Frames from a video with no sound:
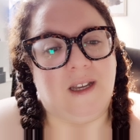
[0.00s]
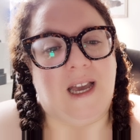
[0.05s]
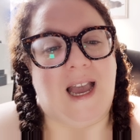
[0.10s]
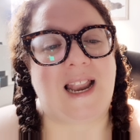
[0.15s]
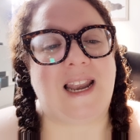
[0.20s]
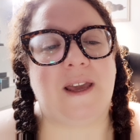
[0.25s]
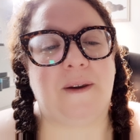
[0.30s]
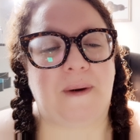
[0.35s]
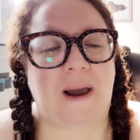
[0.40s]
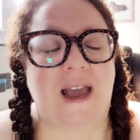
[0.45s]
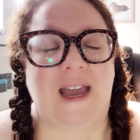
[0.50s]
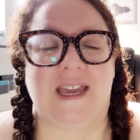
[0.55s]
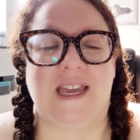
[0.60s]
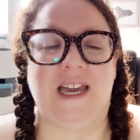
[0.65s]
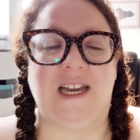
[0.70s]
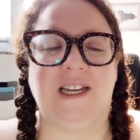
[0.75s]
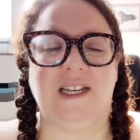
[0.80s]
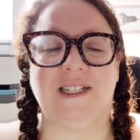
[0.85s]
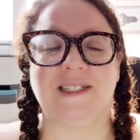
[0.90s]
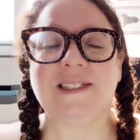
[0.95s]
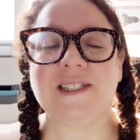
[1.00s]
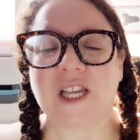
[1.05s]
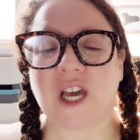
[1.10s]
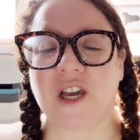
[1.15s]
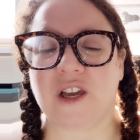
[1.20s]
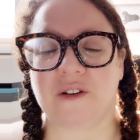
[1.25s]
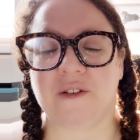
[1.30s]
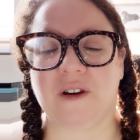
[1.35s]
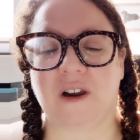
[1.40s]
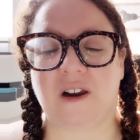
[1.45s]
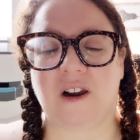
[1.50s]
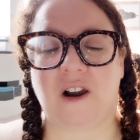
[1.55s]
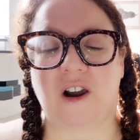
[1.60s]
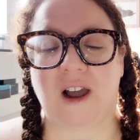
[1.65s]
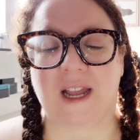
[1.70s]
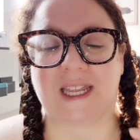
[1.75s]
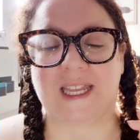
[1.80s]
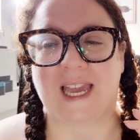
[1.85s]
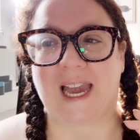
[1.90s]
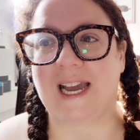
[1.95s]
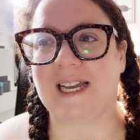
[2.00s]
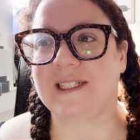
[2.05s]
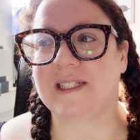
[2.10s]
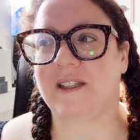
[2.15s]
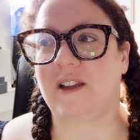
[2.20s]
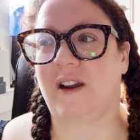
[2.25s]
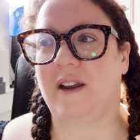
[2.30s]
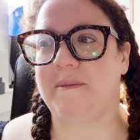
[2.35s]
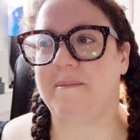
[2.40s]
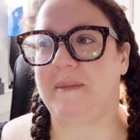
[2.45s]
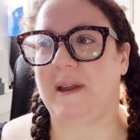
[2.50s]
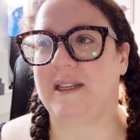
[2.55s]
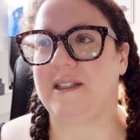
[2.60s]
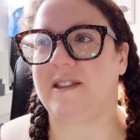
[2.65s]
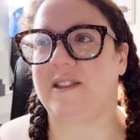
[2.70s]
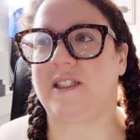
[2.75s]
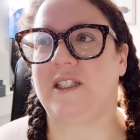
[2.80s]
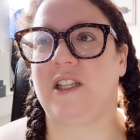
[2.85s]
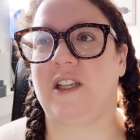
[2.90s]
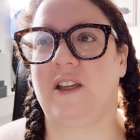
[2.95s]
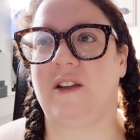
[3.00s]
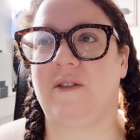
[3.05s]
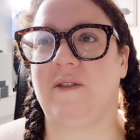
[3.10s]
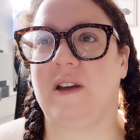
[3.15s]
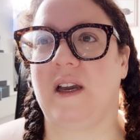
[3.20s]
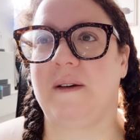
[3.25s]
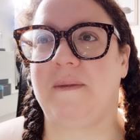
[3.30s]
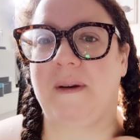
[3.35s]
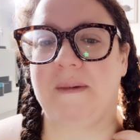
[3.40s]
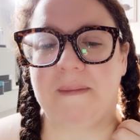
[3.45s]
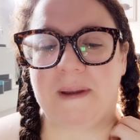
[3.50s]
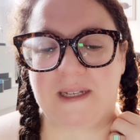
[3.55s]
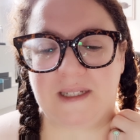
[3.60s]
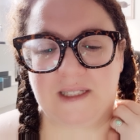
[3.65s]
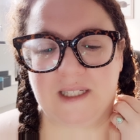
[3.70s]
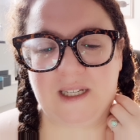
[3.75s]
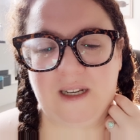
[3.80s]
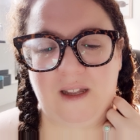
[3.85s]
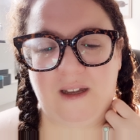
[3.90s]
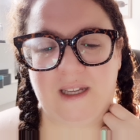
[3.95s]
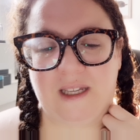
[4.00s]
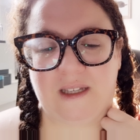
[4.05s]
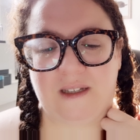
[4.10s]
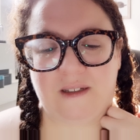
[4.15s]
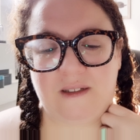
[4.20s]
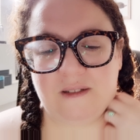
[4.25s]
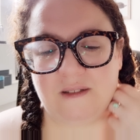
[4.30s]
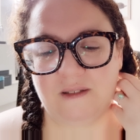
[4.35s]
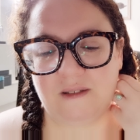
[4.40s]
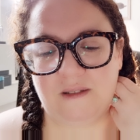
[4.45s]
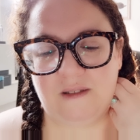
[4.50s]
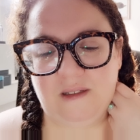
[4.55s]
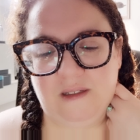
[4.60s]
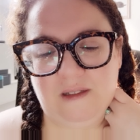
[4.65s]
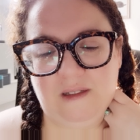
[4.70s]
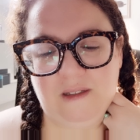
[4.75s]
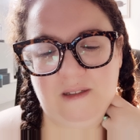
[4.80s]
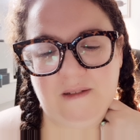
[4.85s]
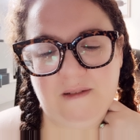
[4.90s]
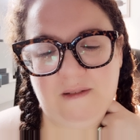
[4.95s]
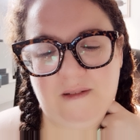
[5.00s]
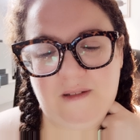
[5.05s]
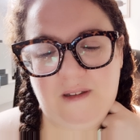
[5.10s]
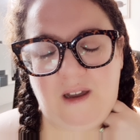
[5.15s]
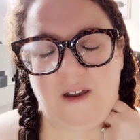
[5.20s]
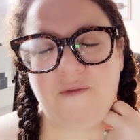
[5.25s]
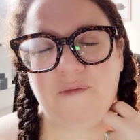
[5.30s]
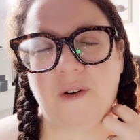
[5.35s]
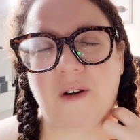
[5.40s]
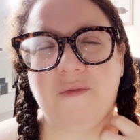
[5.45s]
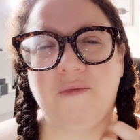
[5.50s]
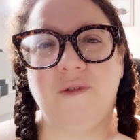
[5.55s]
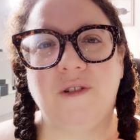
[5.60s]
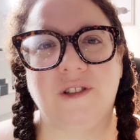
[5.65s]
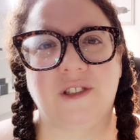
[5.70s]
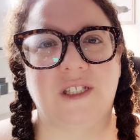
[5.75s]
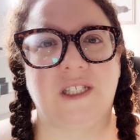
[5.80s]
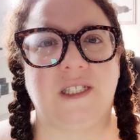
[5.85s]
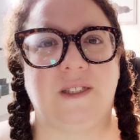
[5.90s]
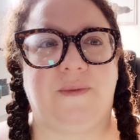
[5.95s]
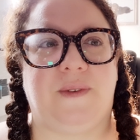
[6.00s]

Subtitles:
Anyway, so I guess am I meant to like, I've watched these